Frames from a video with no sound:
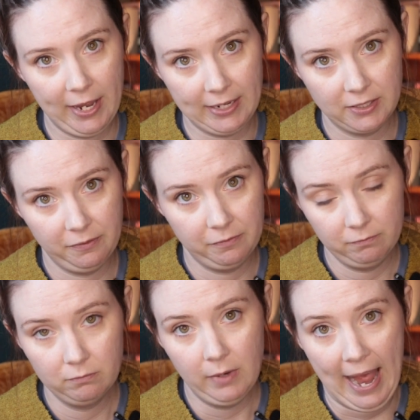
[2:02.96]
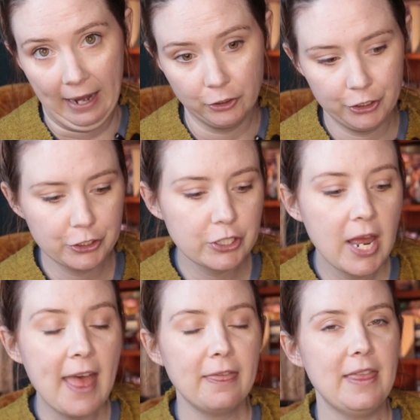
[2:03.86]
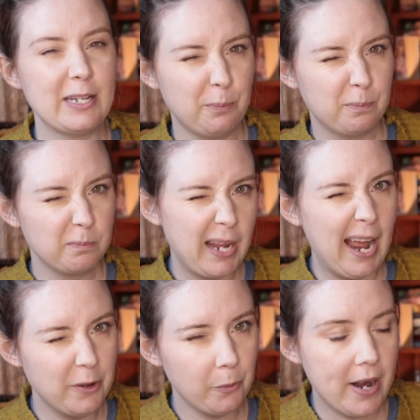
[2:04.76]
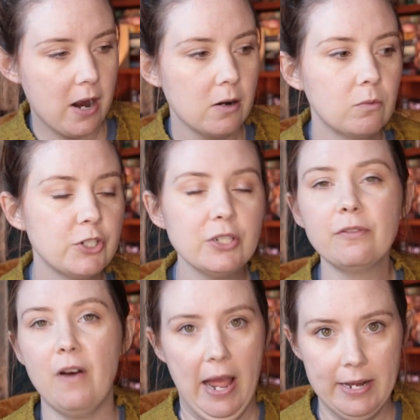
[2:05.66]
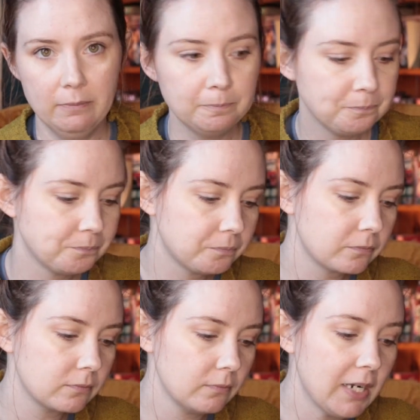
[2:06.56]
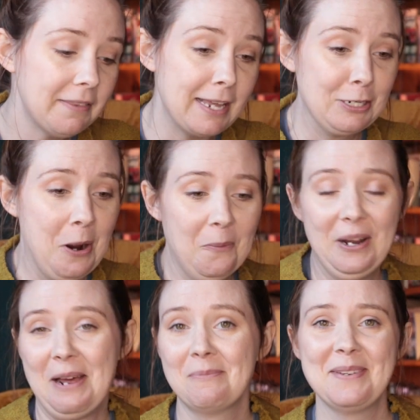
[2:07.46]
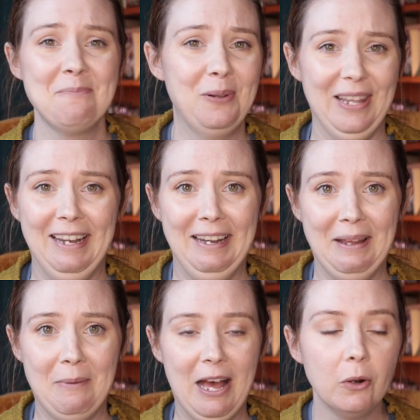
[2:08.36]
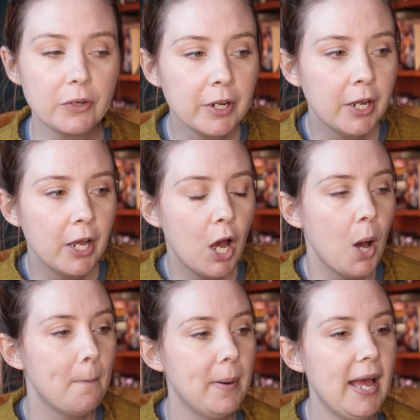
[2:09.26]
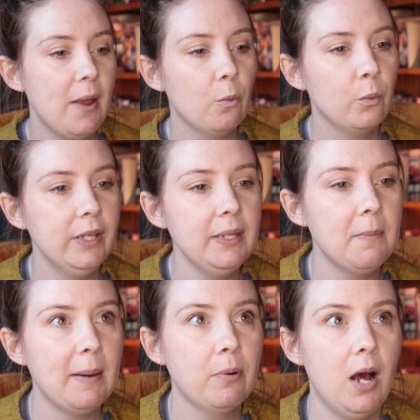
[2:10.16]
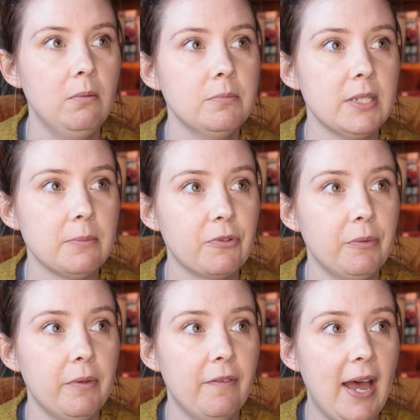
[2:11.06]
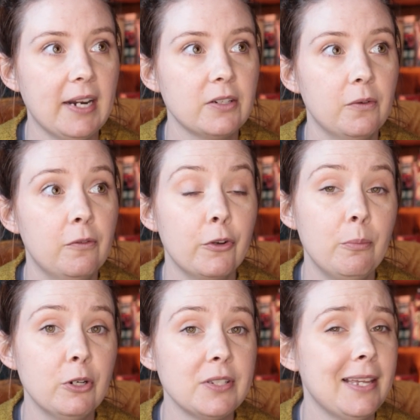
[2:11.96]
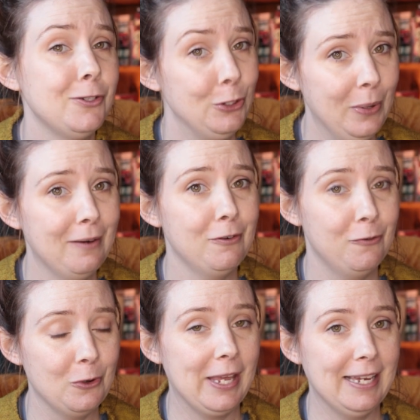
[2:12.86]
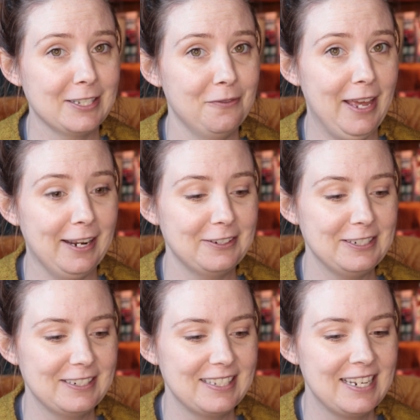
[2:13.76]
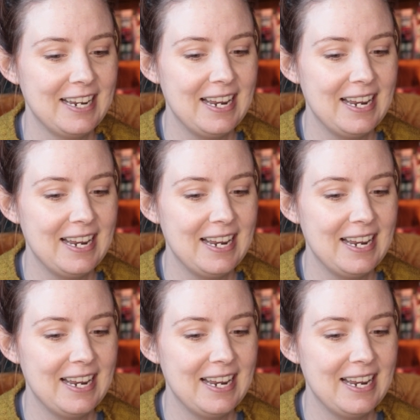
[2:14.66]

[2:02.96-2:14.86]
cast of actors. That's kind of rare, which is fine. That's not what I'm complaining about. But really my problem stems from the fact for the books that do have a full cast of actors,